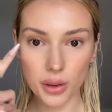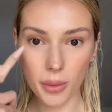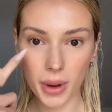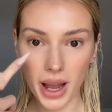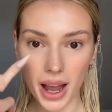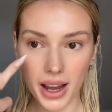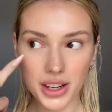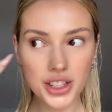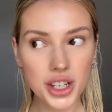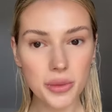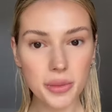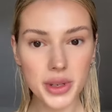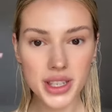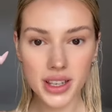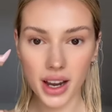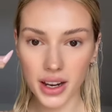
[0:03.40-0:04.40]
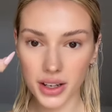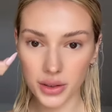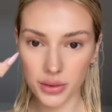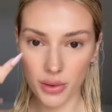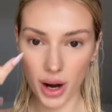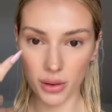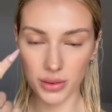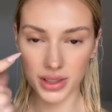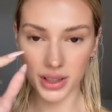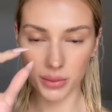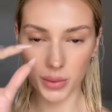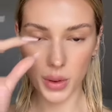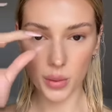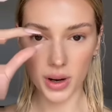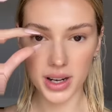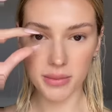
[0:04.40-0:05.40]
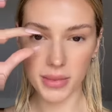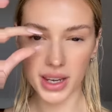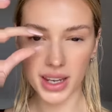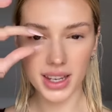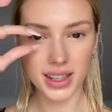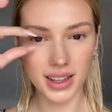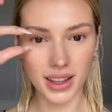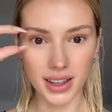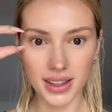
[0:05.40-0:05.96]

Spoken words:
my eye shape is kind of round and we want to make it like